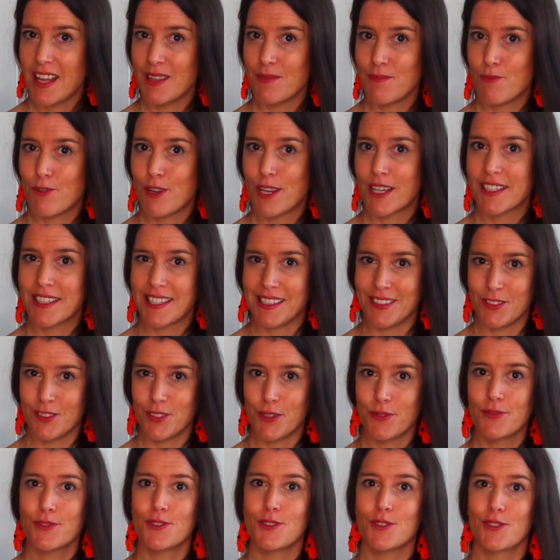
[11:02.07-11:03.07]
and break down
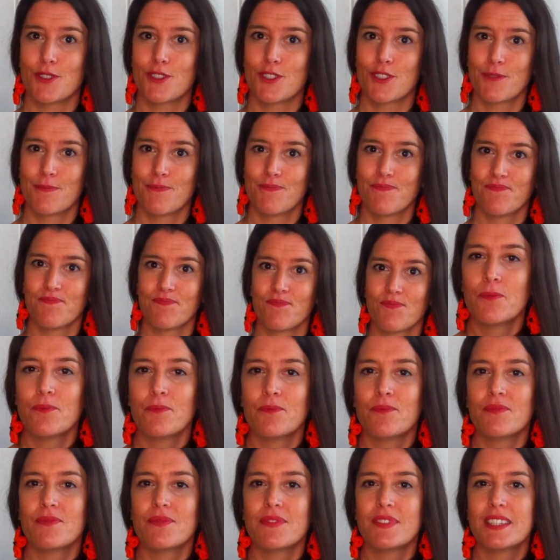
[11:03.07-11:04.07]
the food.
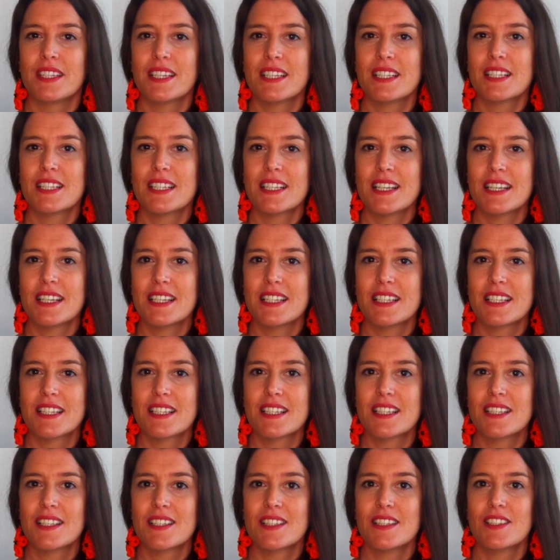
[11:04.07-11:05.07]
This
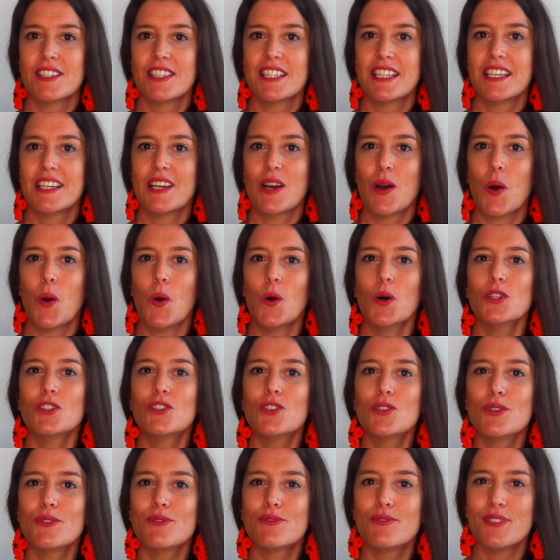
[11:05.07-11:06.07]
is the eau
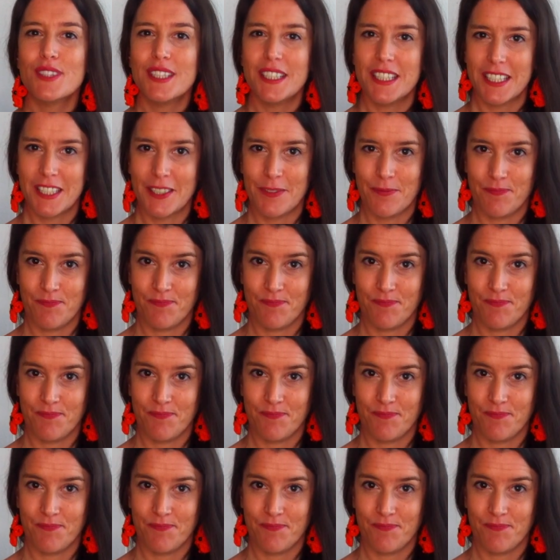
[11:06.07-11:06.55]
de vie,